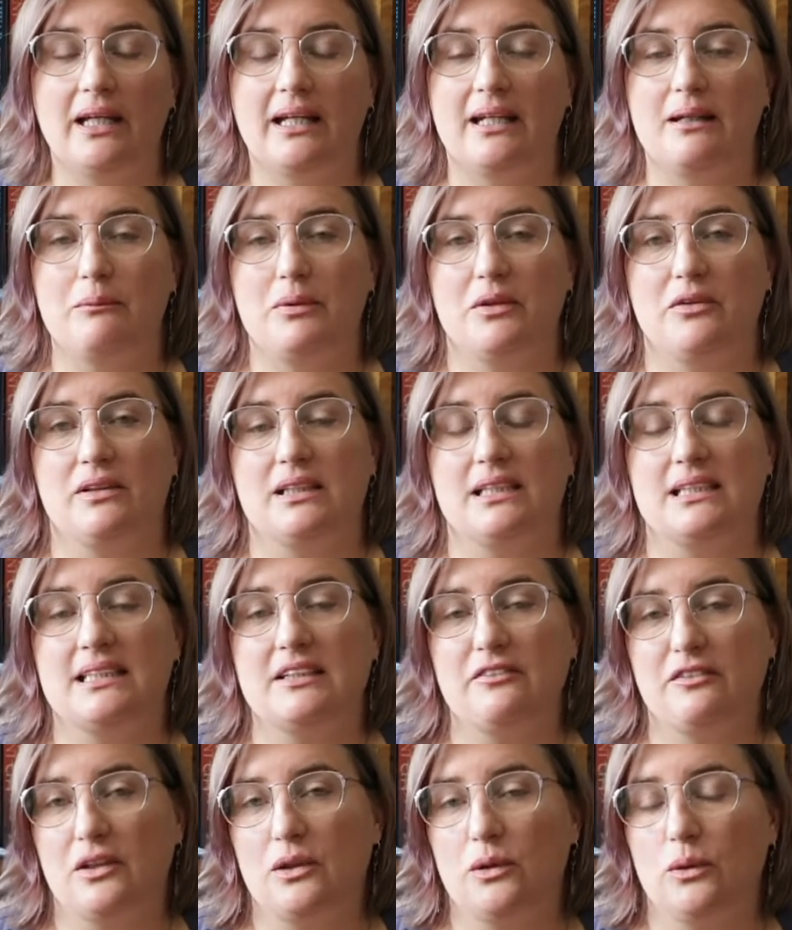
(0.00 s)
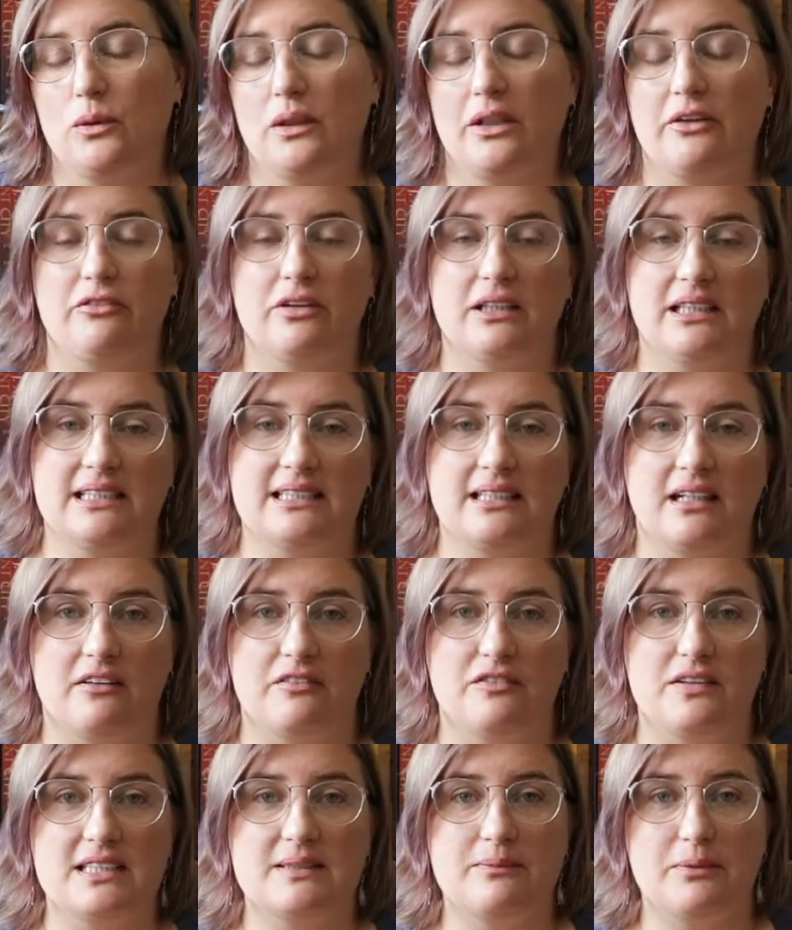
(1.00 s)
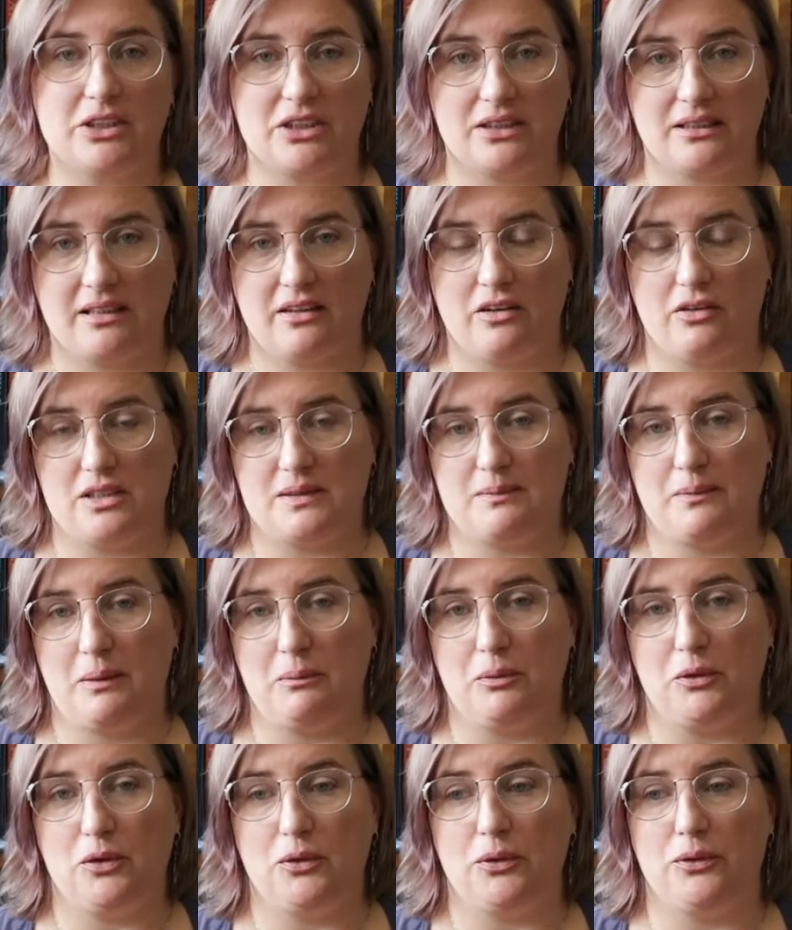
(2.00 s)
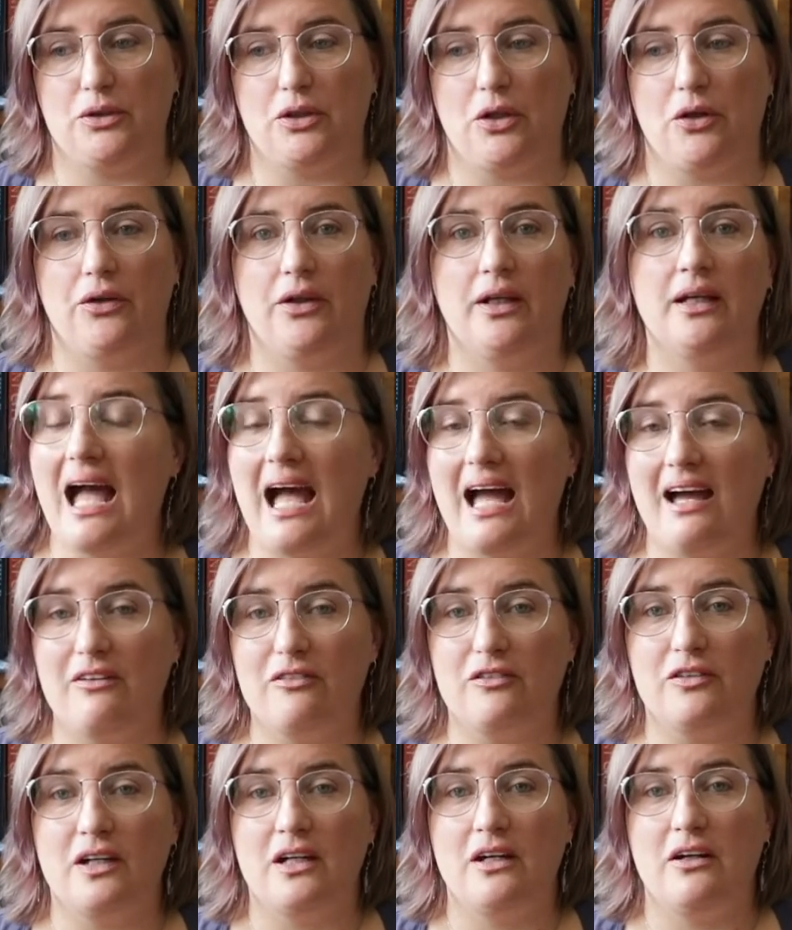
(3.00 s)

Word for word: It can be really difficult, really tough, especially those people who don't have